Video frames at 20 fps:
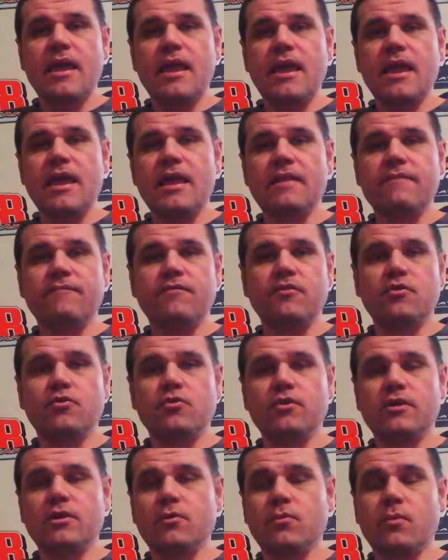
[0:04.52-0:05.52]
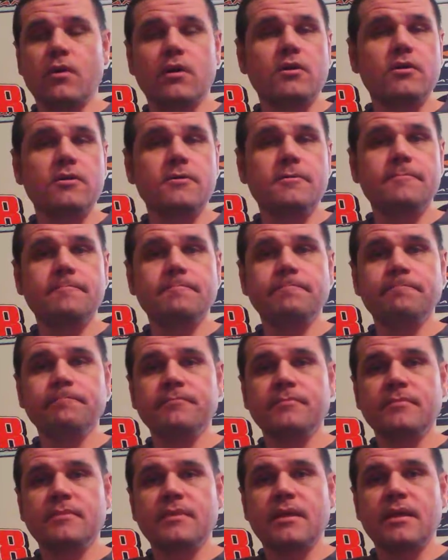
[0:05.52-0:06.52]
And if you're new here, welcome.
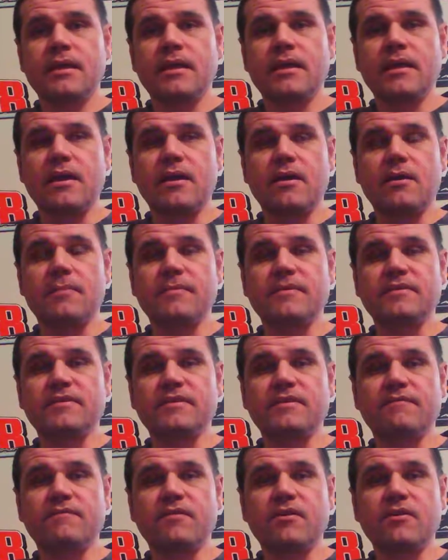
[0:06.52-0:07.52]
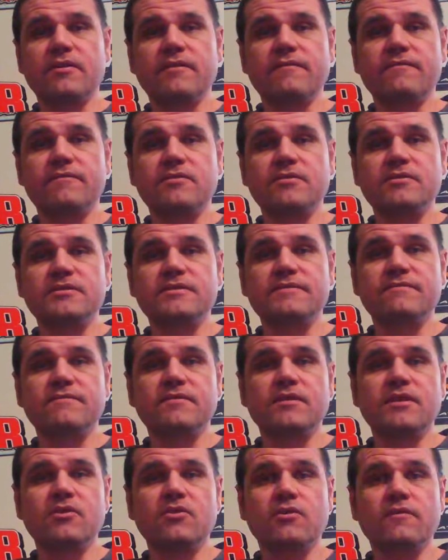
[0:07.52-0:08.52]
This is the very first
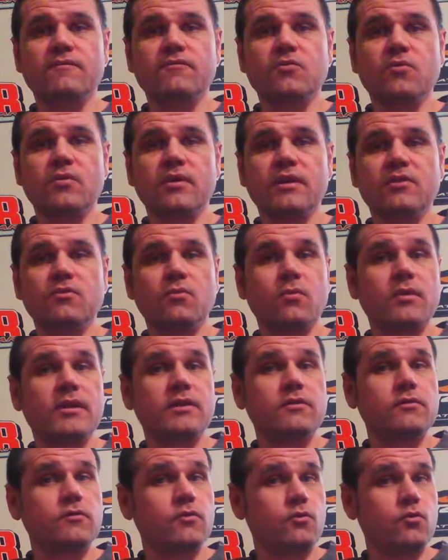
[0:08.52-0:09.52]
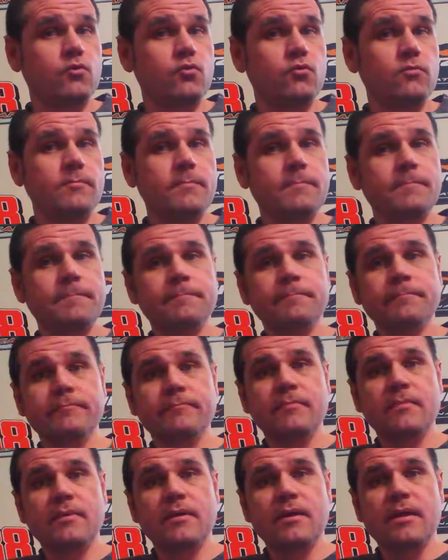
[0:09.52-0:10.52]
video of 2022,
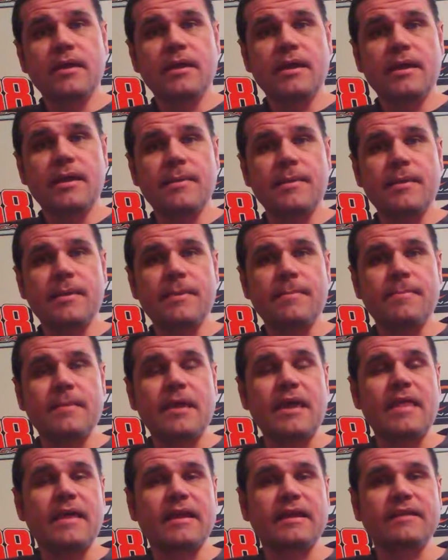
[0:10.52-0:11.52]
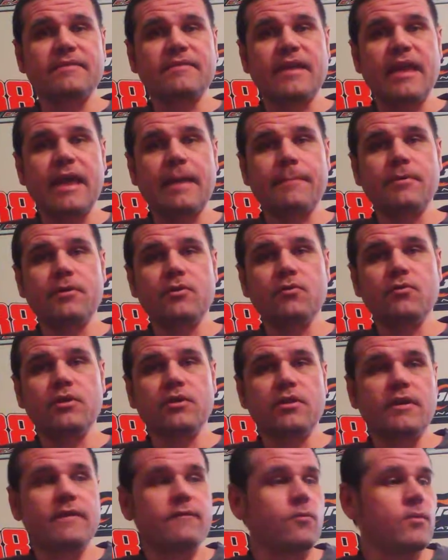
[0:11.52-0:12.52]
and I'd like to say Happy New Year
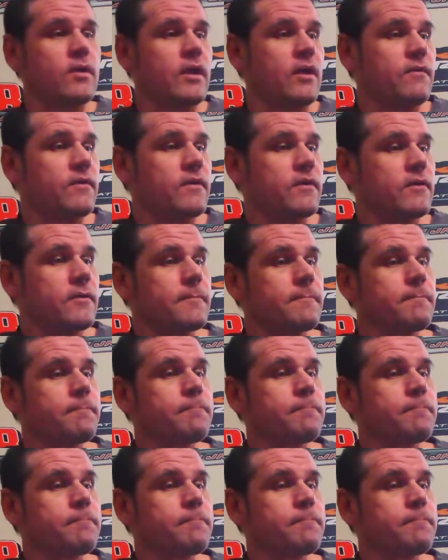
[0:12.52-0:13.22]
to everyone out there.